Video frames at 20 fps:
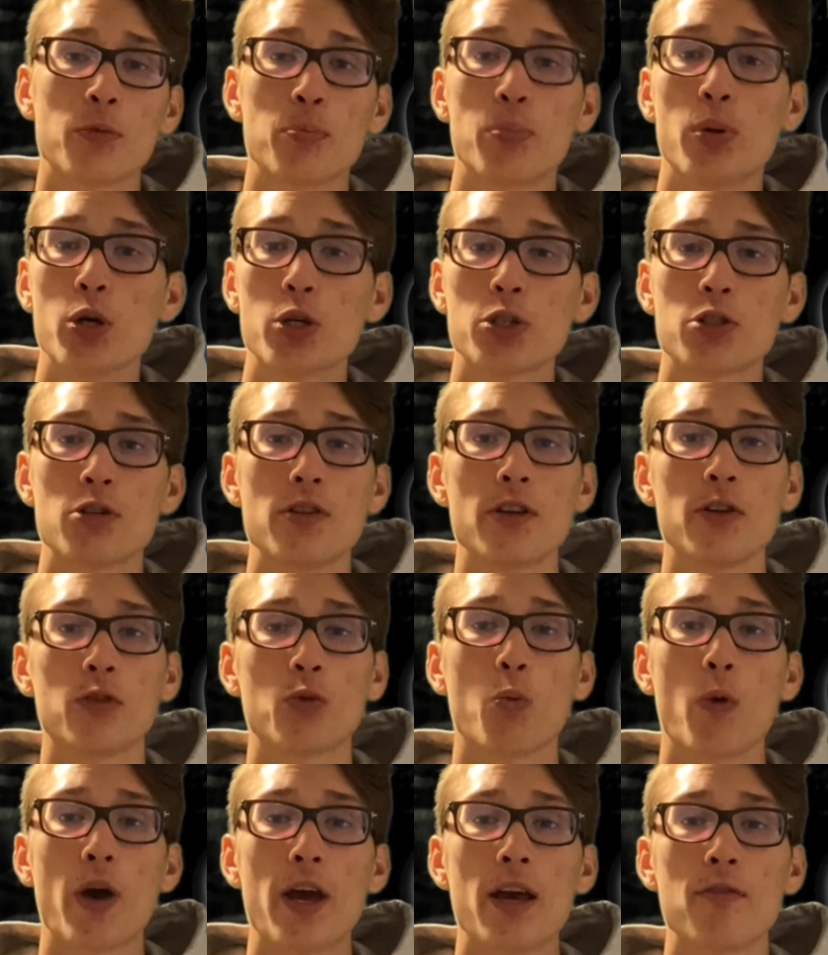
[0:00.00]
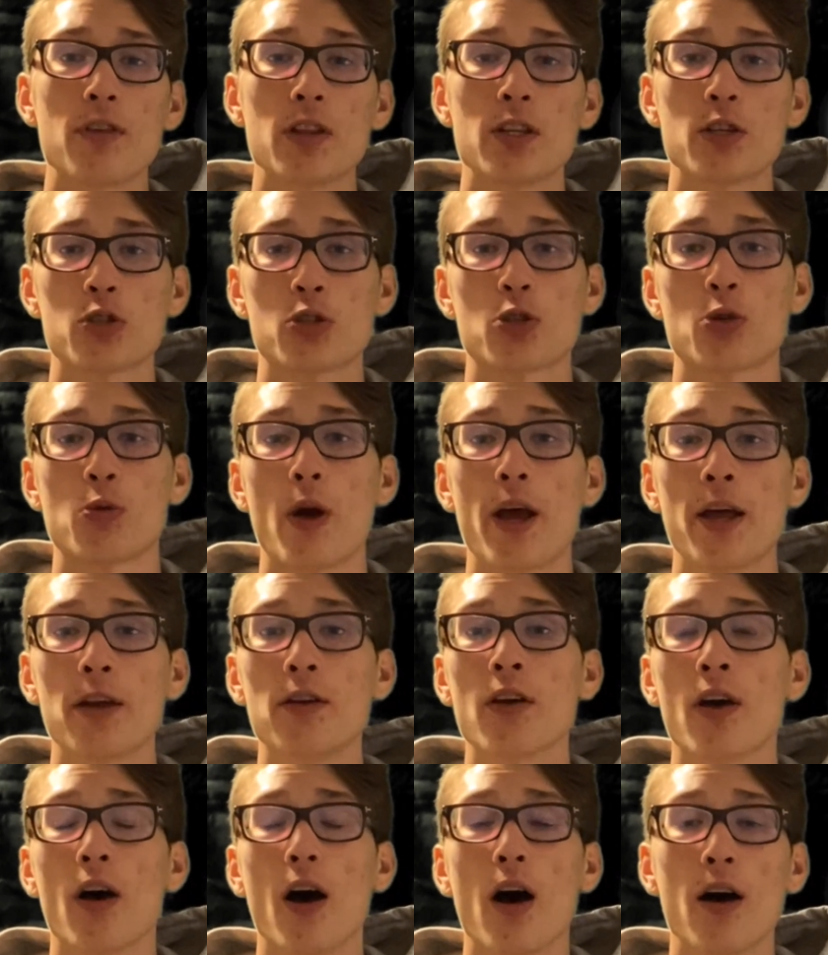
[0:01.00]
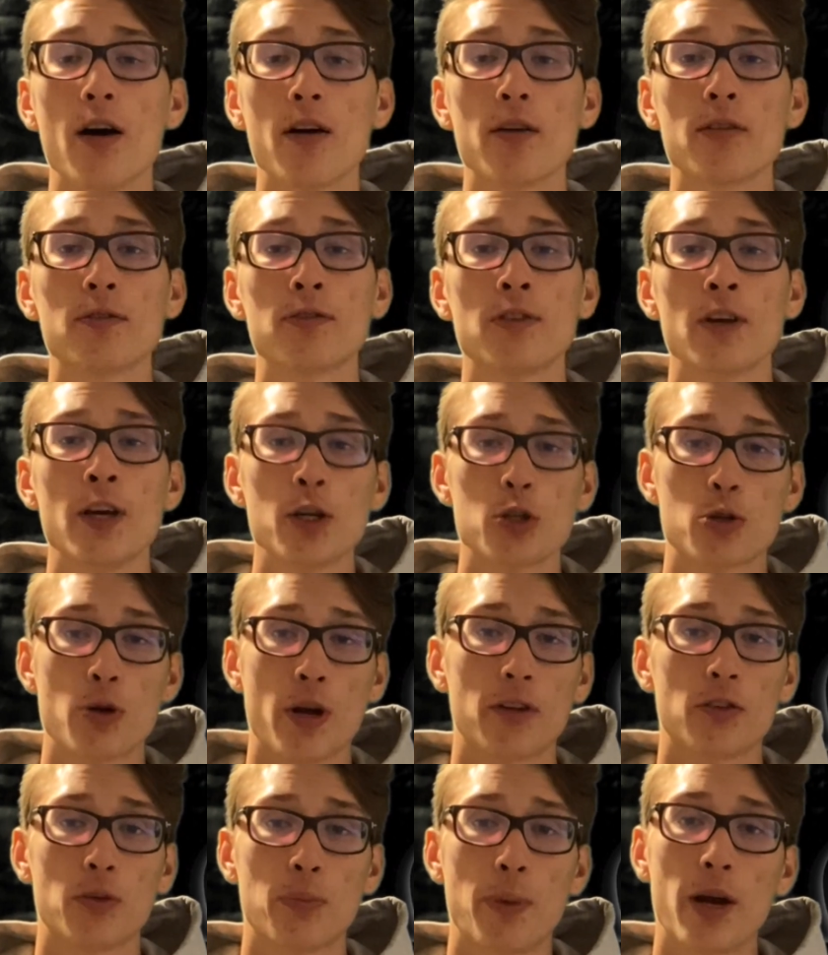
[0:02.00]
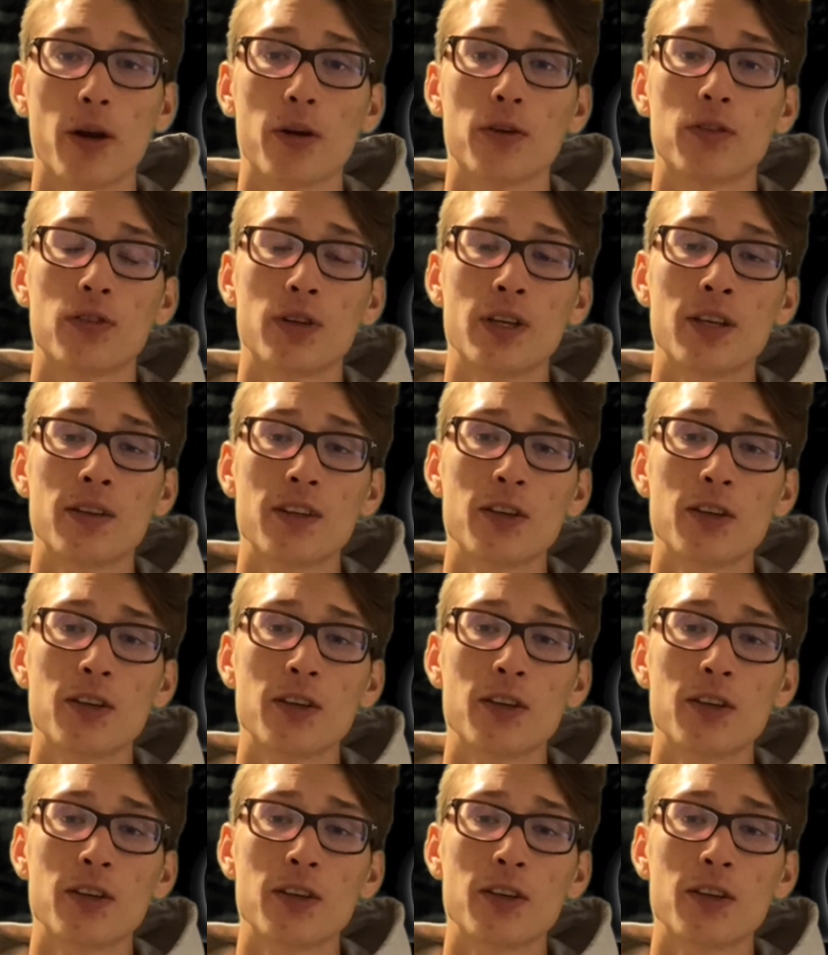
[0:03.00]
push and this wave and this trend of transparency,